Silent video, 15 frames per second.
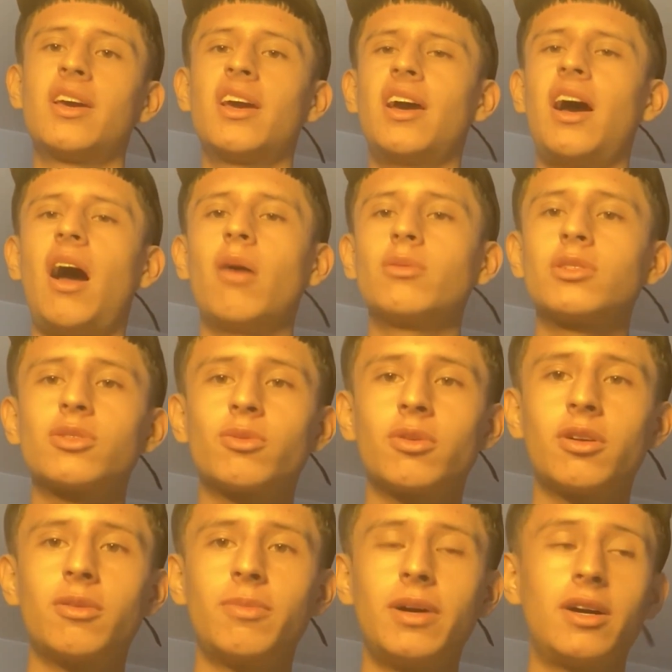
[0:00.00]
I'm just
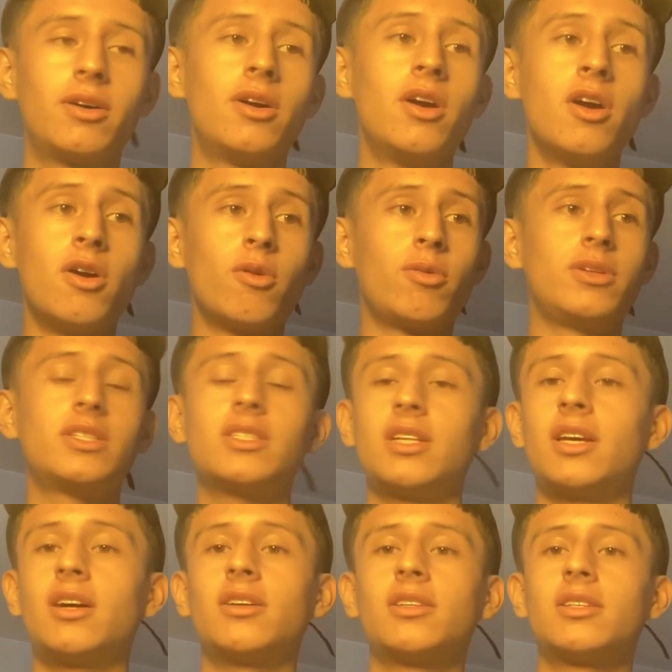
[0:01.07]
worried about we stay
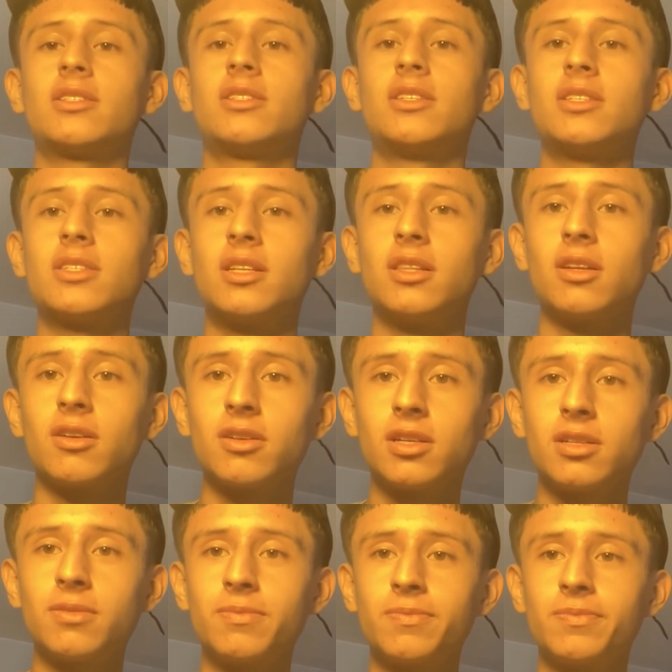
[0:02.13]
on this distant
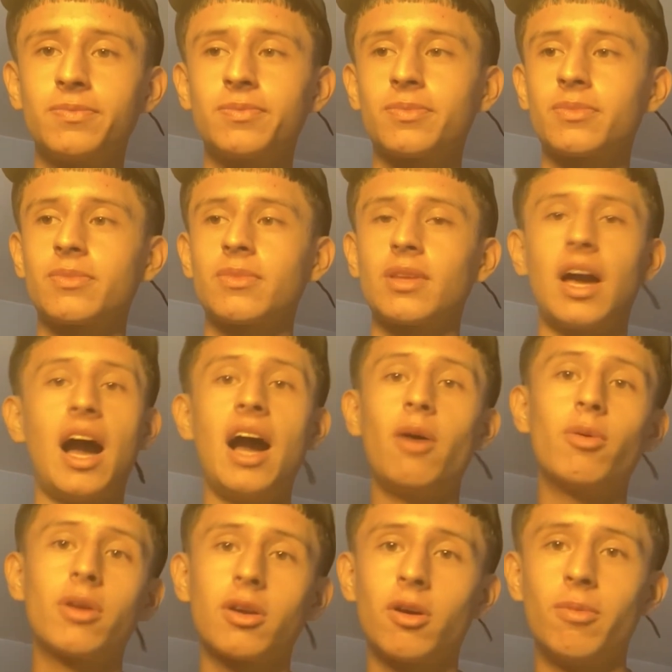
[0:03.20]
learning. I want
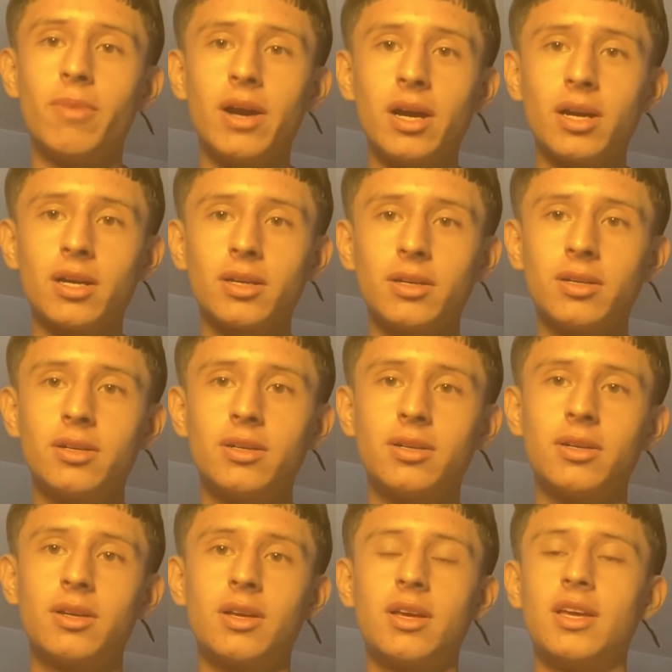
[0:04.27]
to go back.
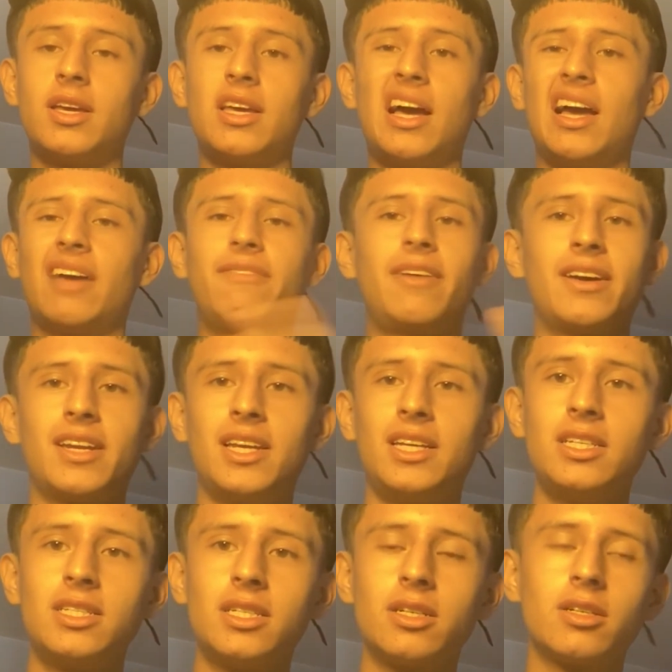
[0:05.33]
I find it
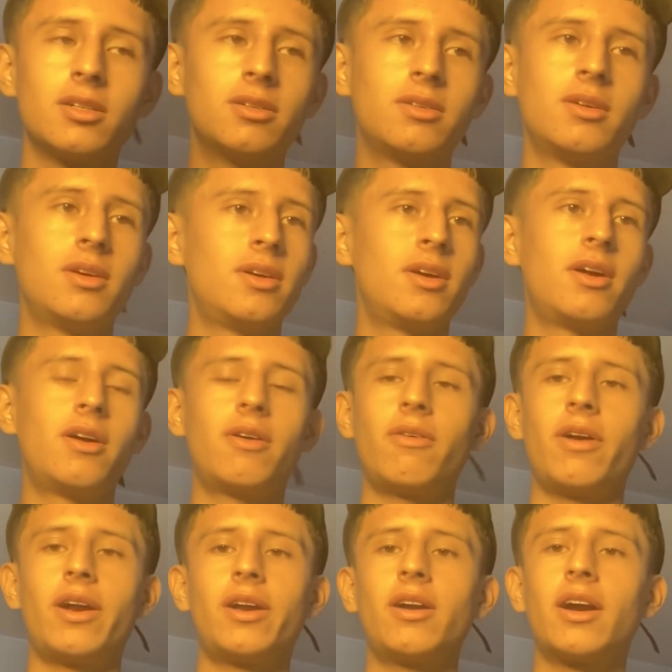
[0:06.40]
easier.
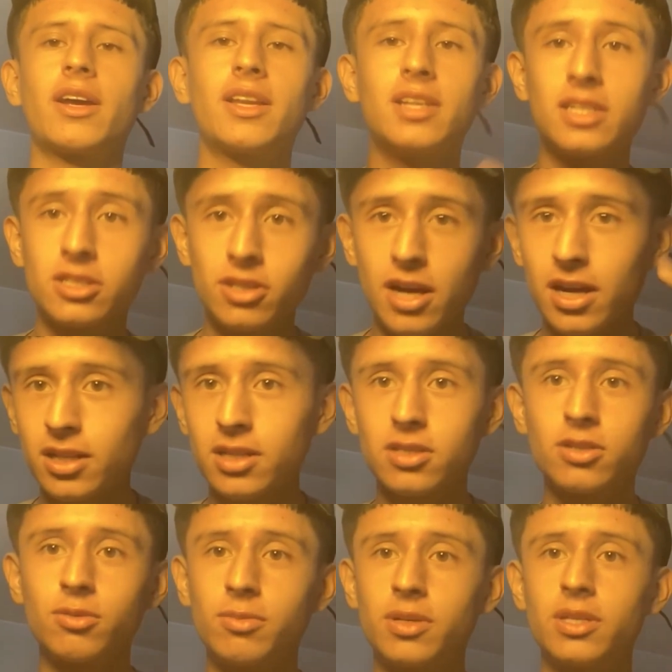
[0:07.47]
Right here, I get distracted too
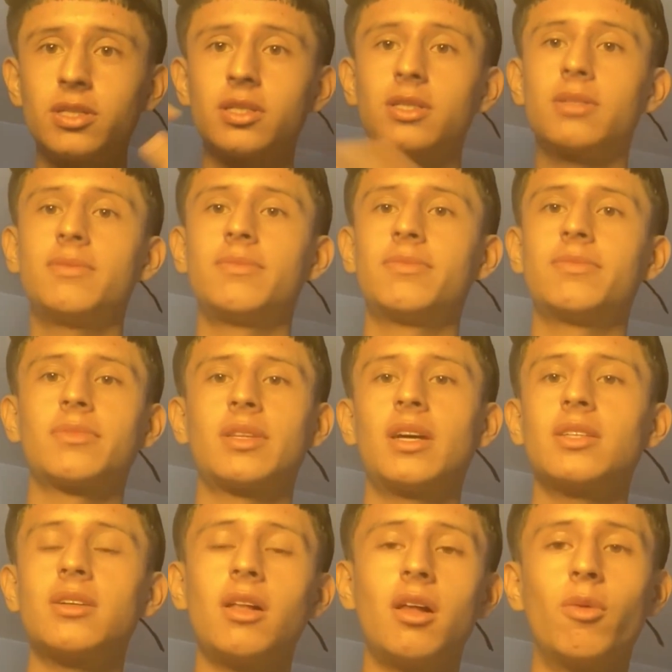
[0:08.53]
much. That's
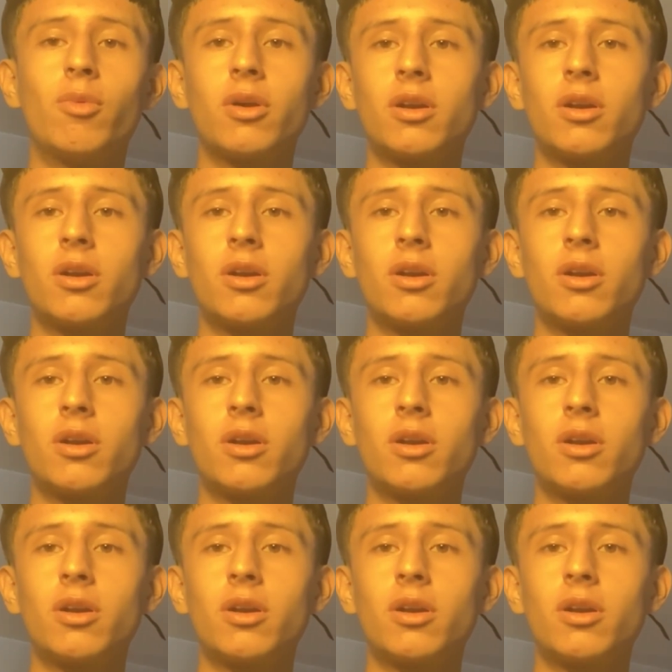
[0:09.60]
all I'm worried